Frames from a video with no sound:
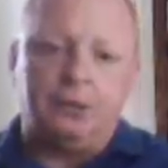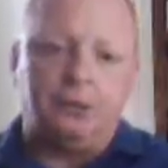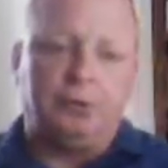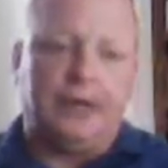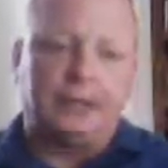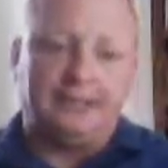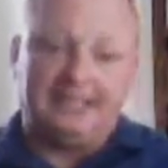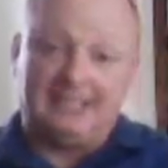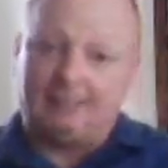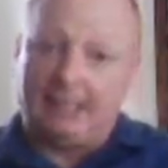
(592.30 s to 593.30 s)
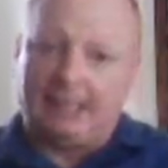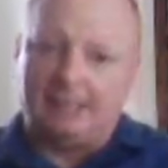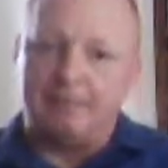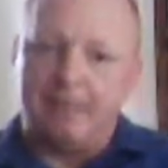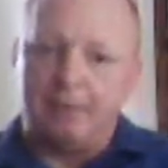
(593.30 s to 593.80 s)
you actually
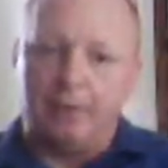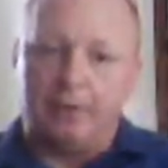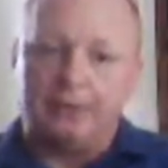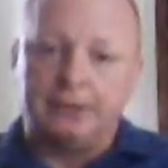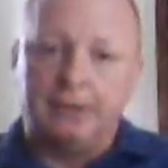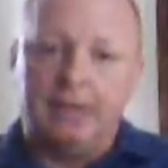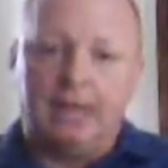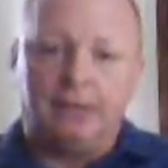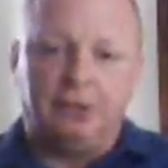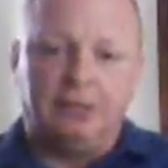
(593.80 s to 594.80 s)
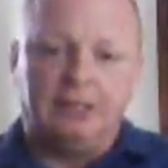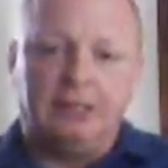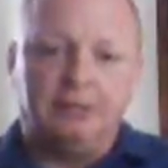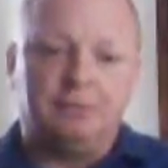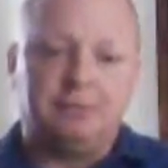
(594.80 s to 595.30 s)
explain the main points. And you need to
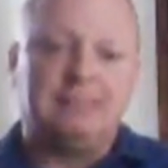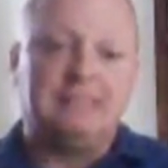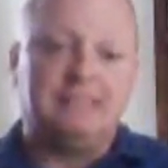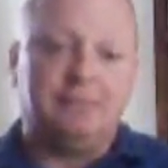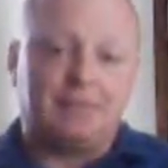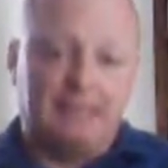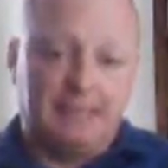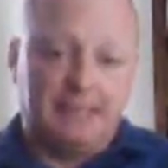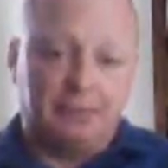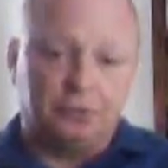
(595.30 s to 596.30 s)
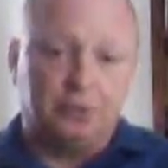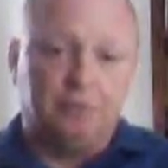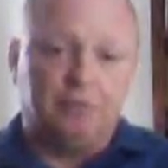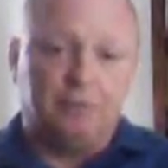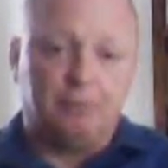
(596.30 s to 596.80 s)
give specific details.
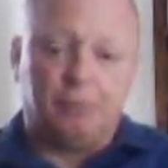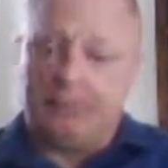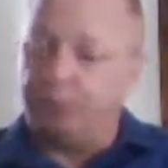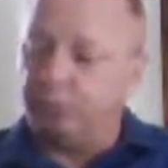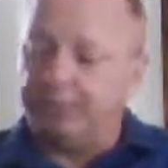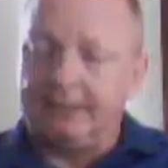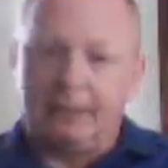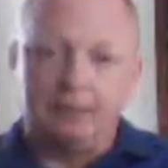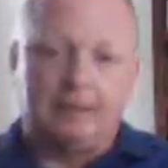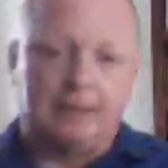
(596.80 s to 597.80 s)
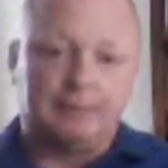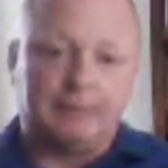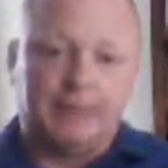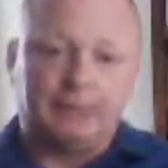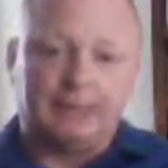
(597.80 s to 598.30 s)
Remember, that's what it says in my
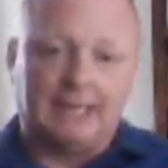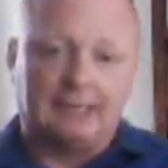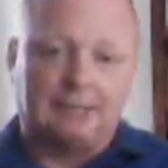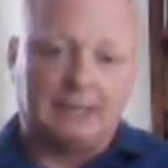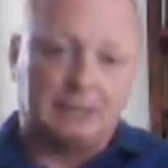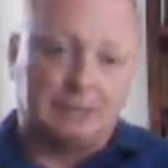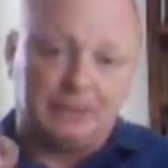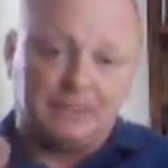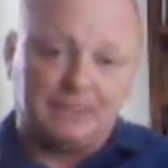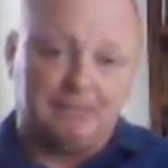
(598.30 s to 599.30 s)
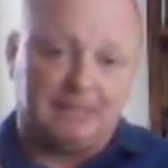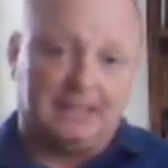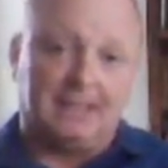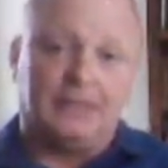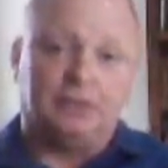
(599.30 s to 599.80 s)
expectations. I expect specific
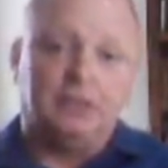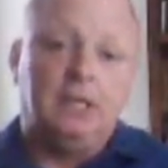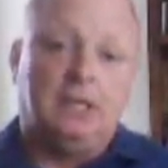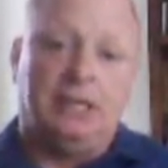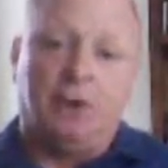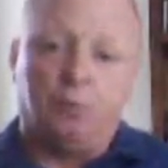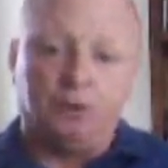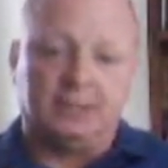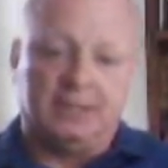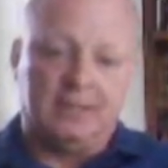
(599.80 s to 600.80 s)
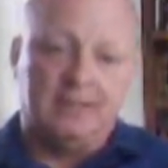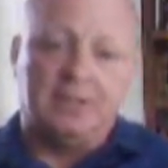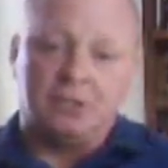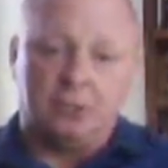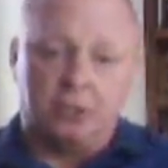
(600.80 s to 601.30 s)
details, not words like
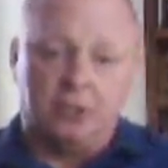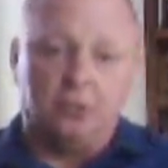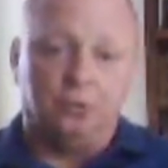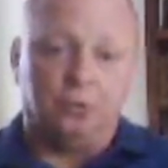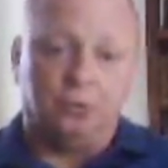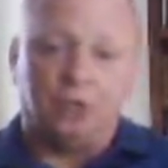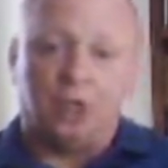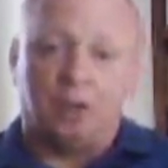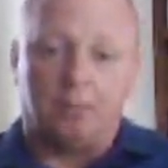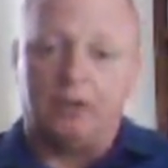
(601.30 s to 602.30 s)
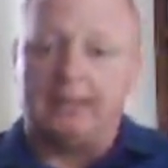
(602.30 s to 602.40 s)
this or those or some or